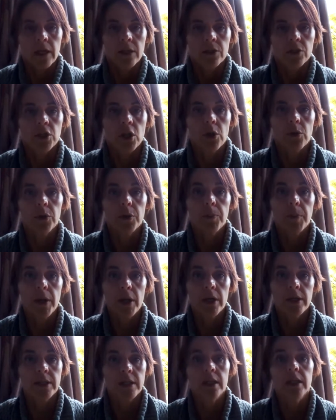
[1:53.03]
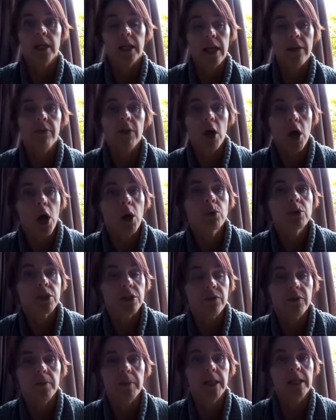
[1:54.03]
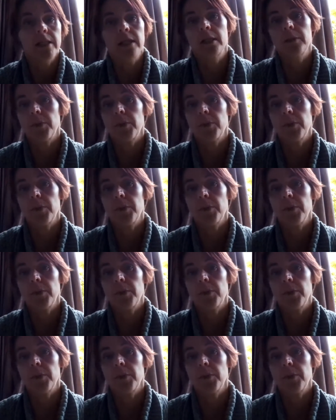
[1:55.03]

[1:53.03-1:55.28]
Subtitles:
So the person, again, the host of the meeting,